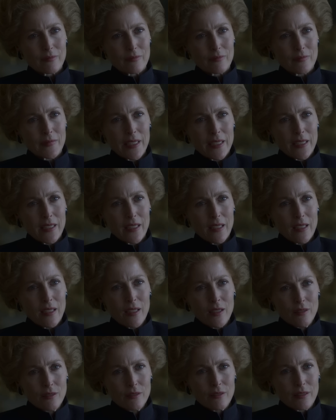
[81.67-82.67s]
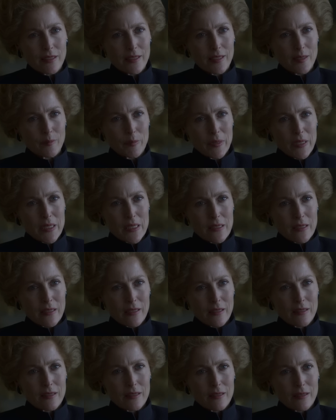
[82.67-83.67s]
The only
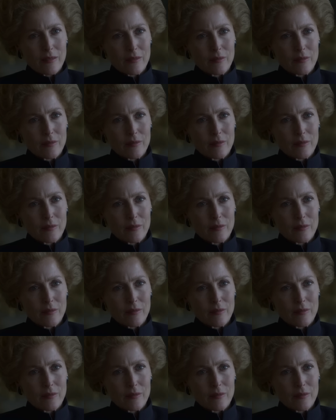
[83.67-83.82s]
business.